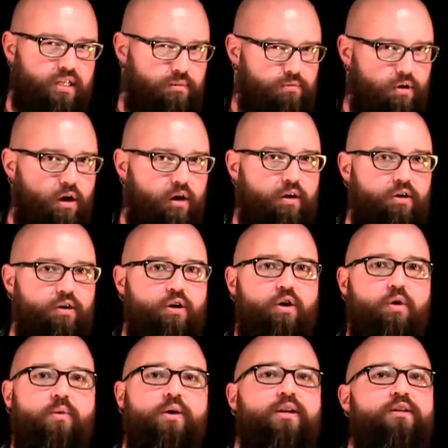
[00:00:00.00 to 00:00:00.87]
I'm not going to
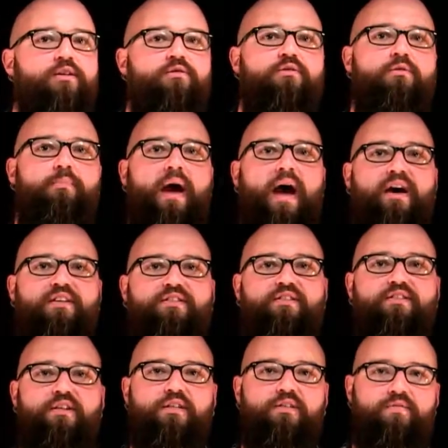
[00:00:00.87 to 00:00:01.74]
go in and do the math
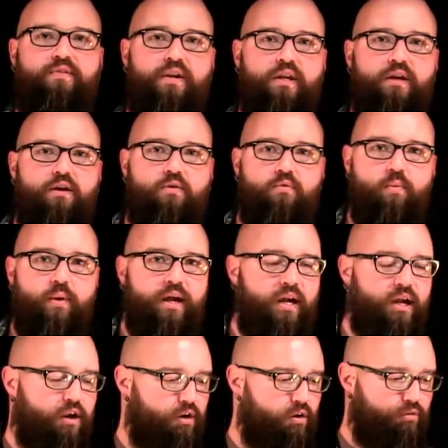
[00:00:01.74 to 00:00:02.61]
in this video. We
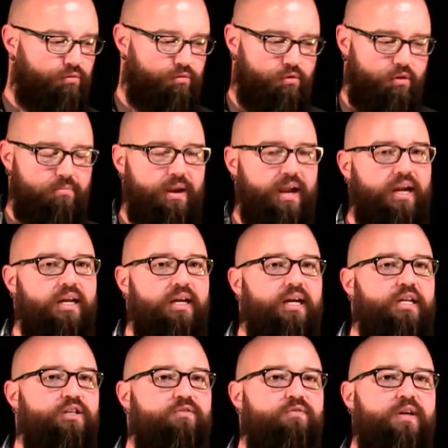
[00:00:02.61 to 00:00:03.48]
can go through and make an
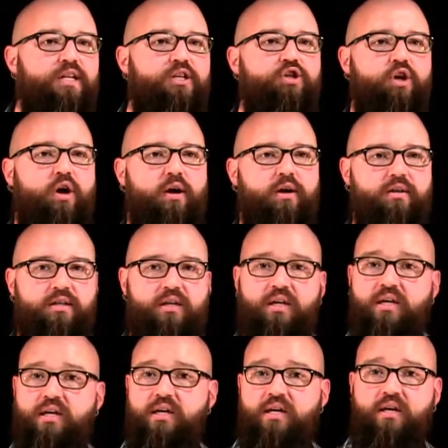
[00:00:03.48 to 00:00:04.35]
HV chart
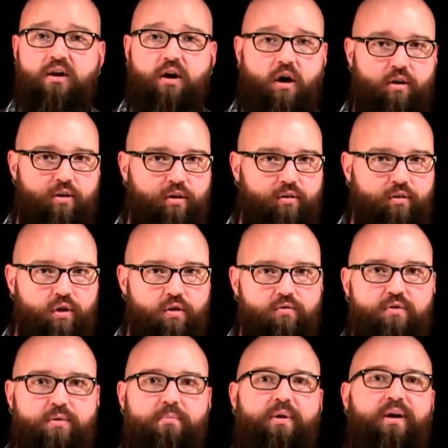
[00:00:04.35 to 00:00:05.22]
on our
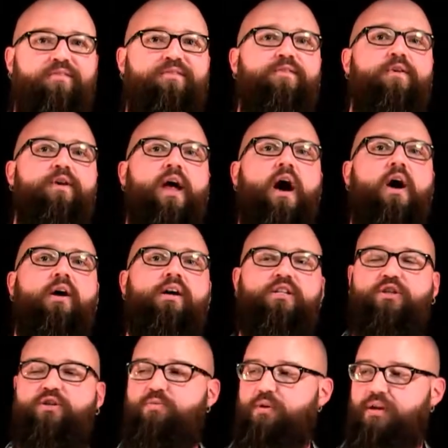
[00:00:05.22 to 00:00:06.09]
own, but for now I
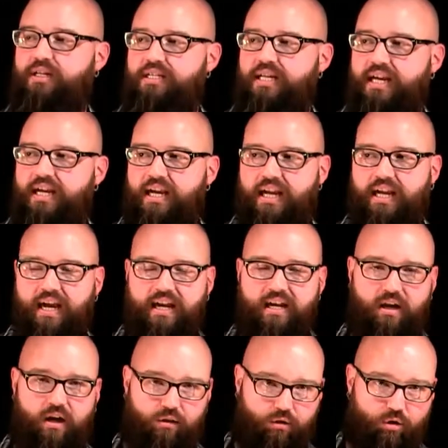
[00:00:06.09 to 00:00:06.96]
just want to take
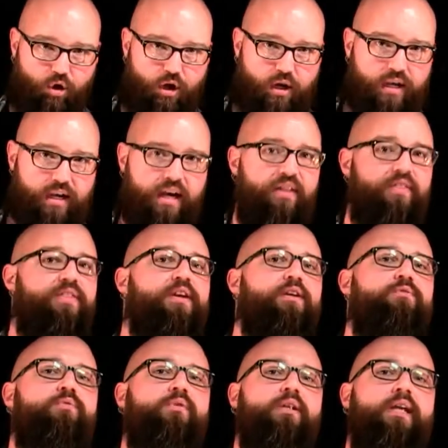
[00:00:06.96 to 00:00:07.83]
again a look at
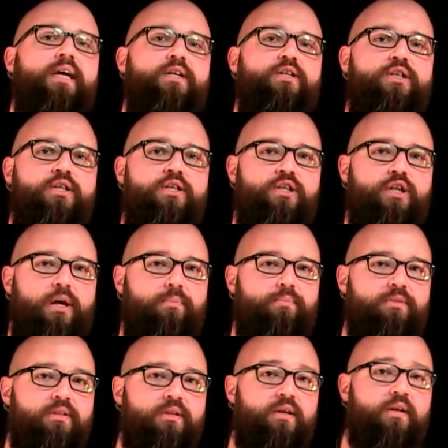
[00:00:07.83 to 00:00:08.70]
these
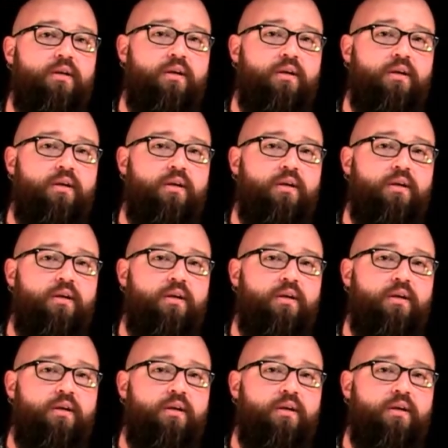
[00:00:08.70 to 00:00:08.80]
relationships.